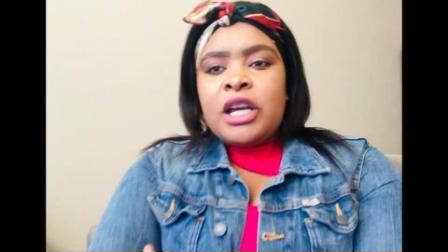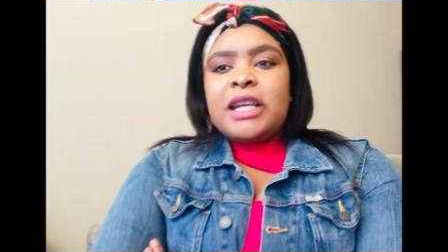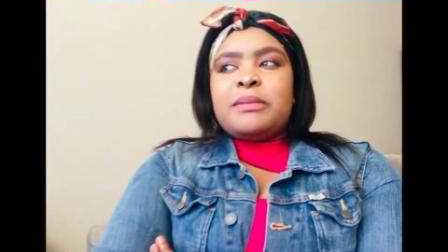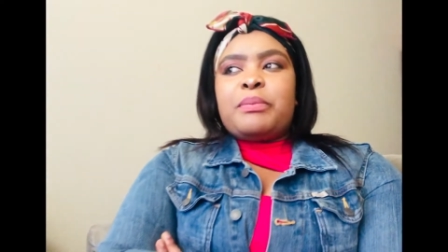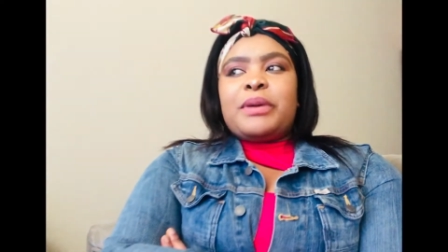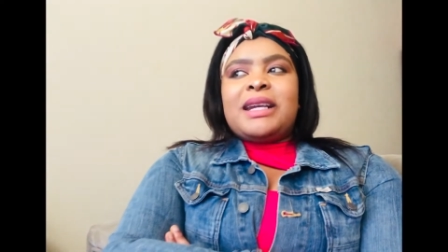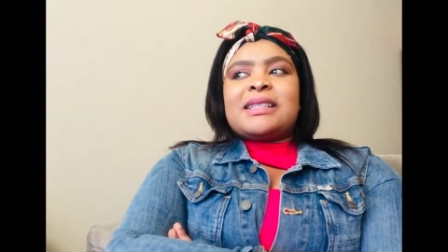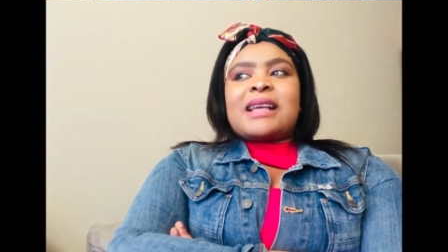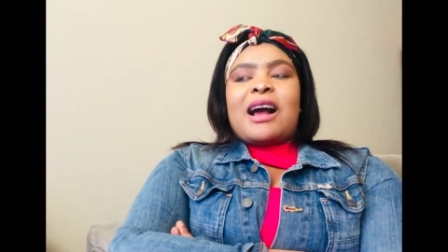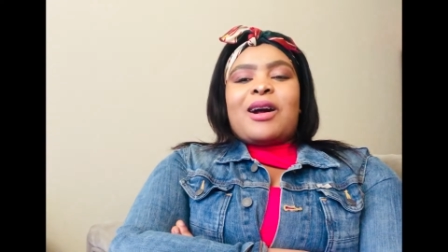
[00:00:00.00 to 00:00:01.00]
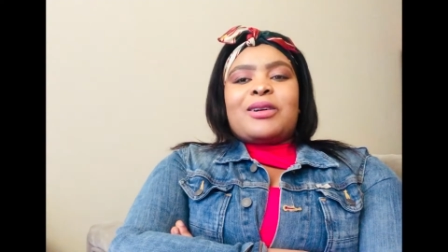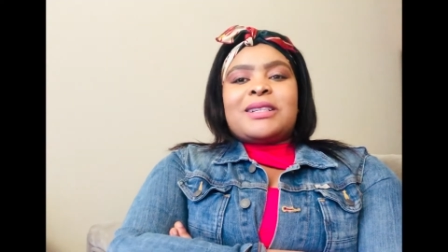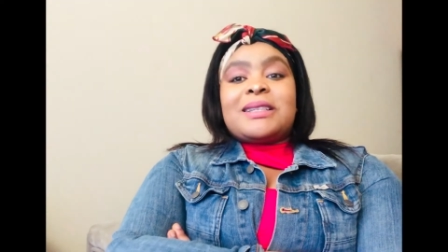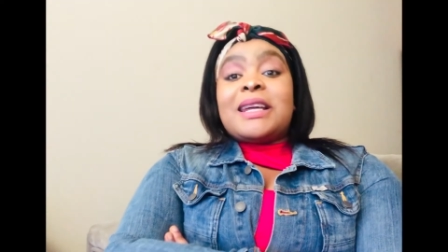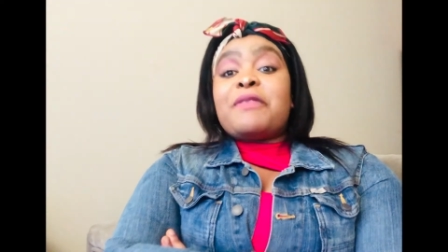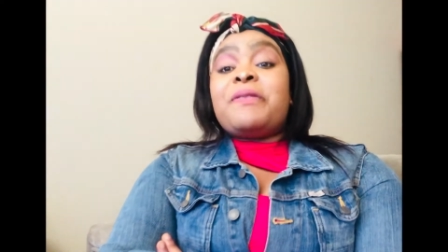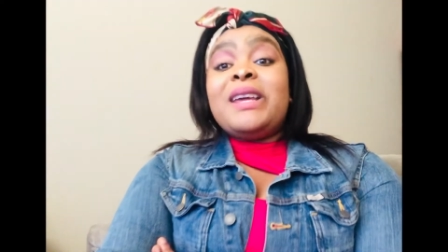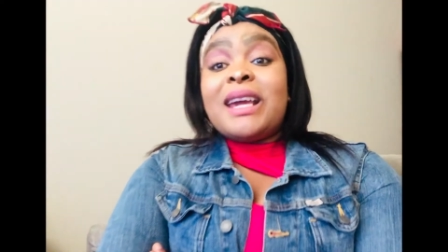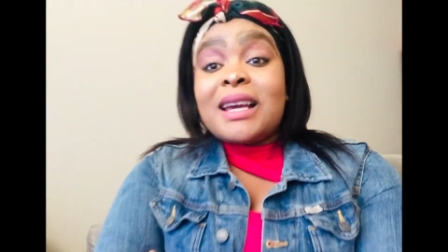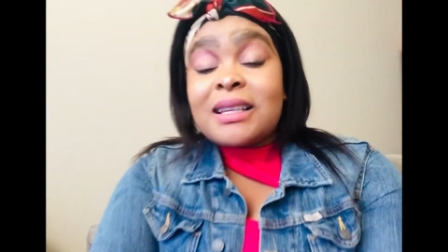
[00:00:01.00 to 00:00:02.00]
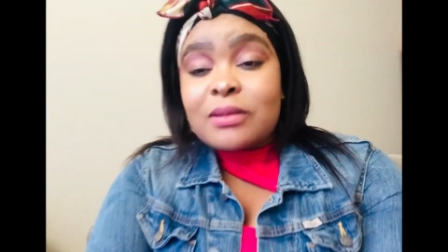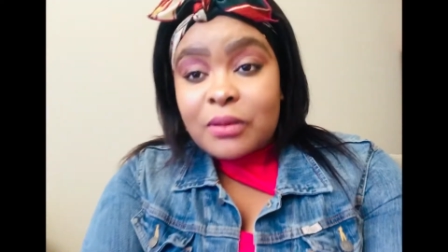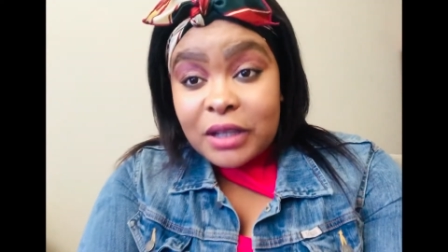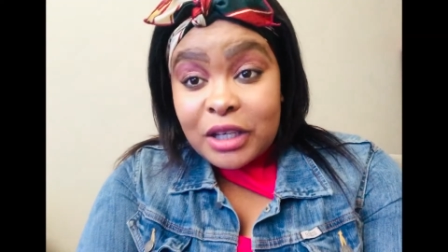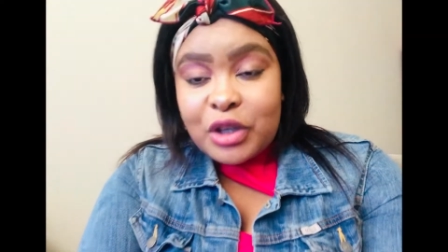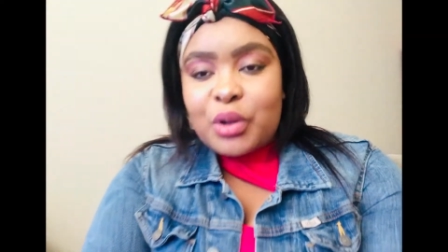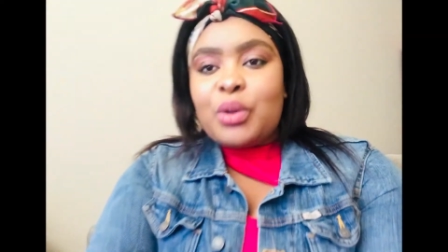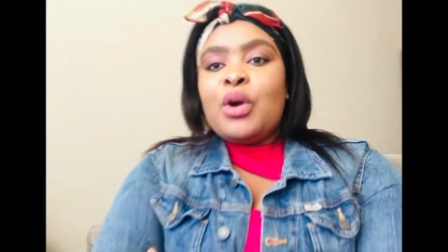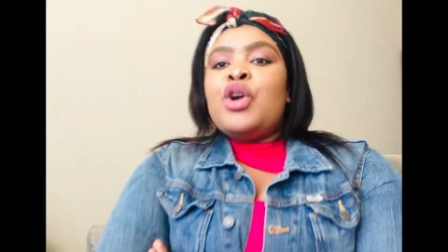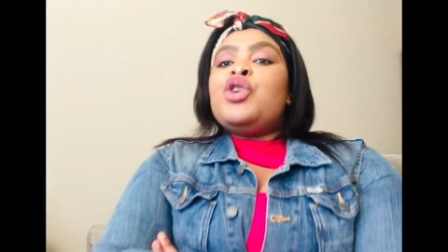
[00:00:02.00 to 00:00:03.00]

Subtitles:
It brings out the fears in you.